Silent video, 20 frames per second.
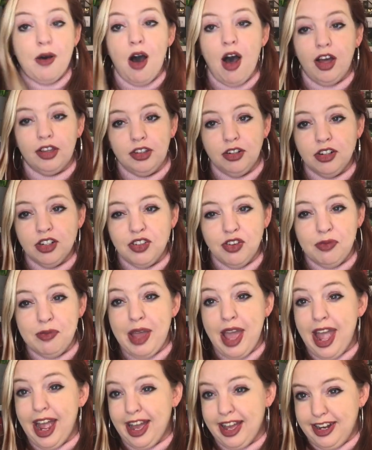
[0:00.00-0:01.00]
author is from
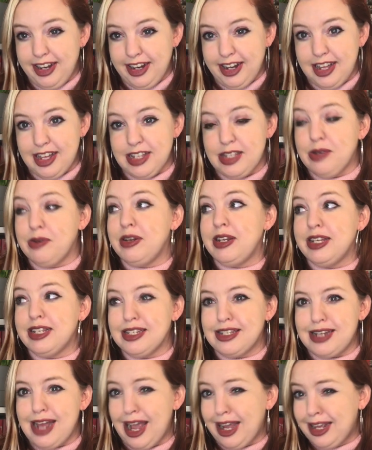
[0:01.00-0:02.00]
Canada, so it
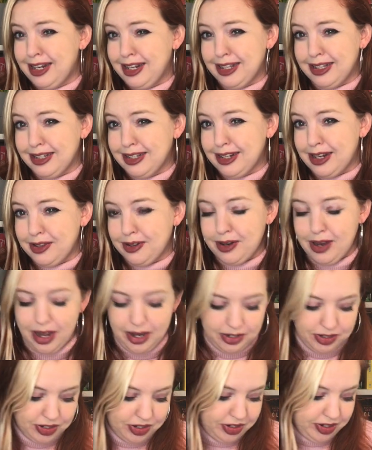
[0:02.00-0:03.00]
is technically another
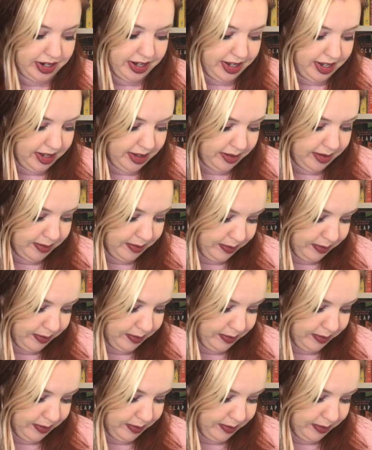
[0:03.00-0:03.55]
country.